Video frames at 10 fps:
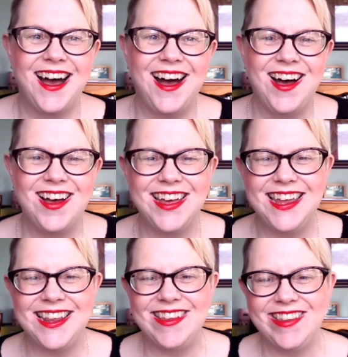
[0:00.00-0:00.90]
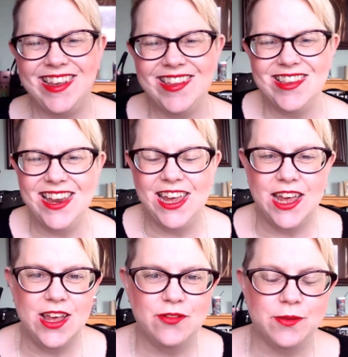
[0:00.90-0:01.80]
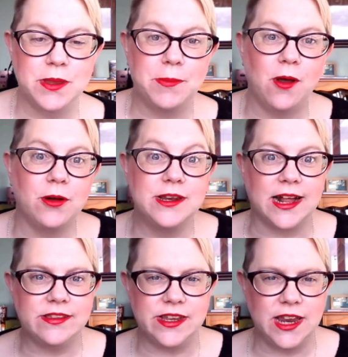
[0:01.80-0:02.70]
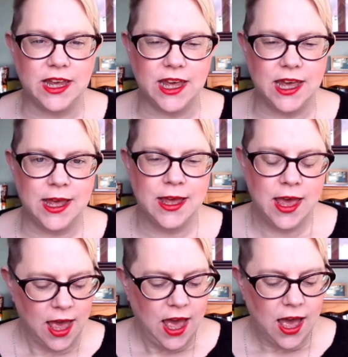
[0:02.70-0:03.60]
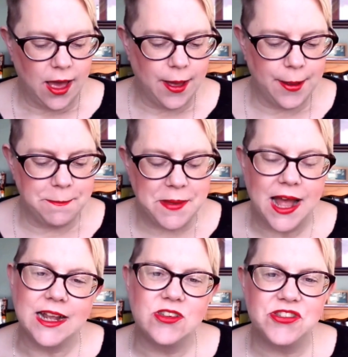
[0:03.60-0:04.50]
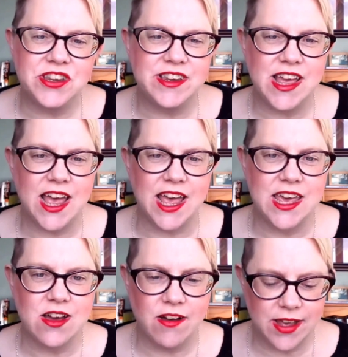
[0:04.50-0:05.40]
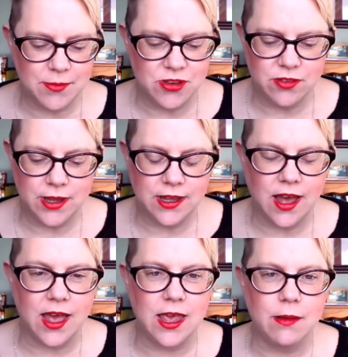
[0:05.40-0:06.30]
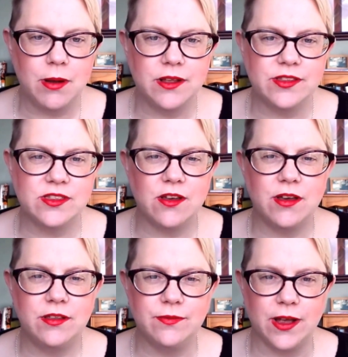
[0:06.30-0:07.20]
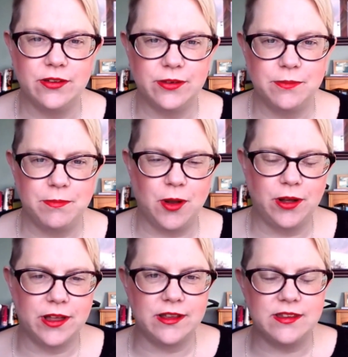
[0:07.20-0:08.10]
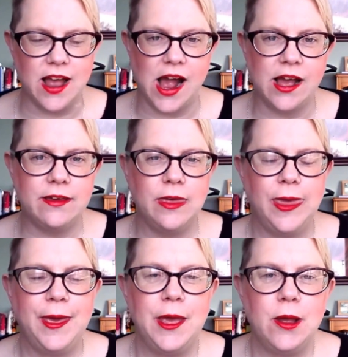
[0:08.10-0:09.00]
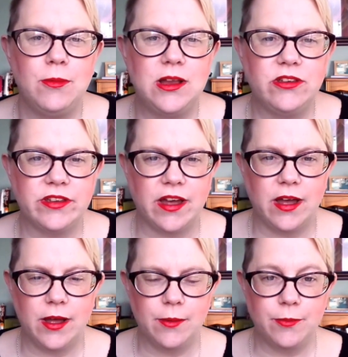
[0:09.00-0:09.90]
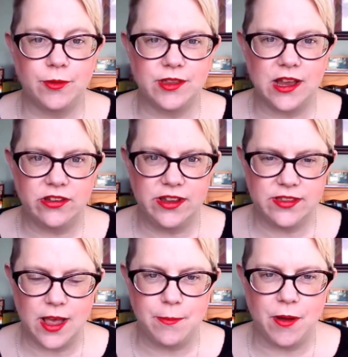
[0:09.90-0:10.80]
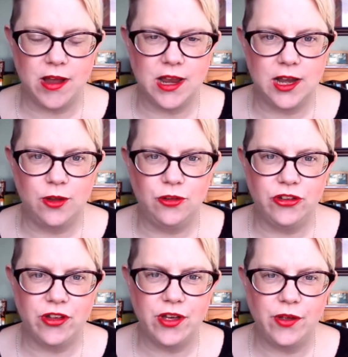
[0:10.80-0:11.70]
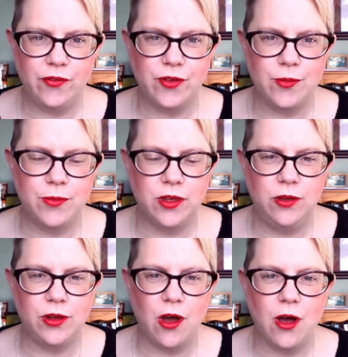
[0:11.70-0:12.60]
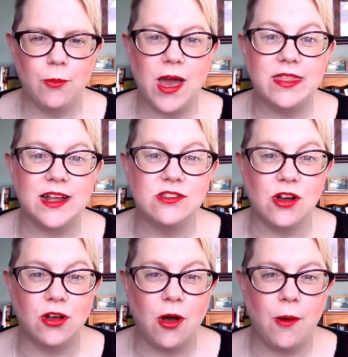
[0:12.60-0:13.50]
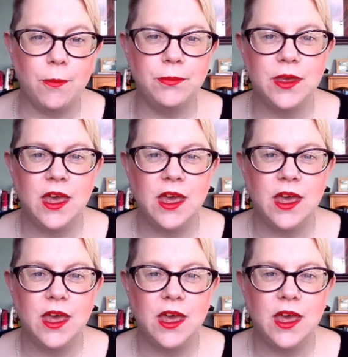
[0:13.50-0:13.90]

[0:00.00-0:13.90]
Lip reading: Hi, this is Nikki from the blog Natty Nikki, and today I am doing a plus size fashion blogger tag, which was actually set by Lucia from youcan'twearthat.com.